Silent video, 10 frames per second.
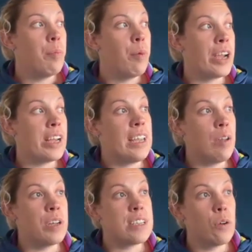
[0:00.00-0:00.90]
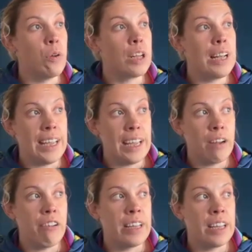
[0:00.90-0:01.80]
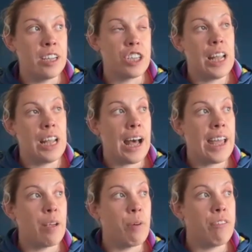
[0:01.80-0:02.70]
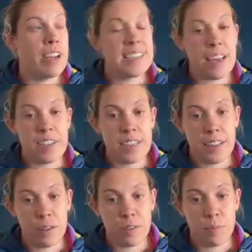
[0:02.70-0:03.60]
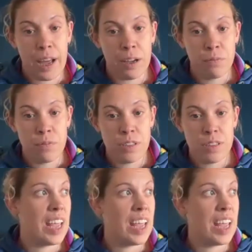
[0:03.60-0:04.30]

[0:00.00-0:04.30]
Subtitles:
point he was all clear in the July, we raised £70,000.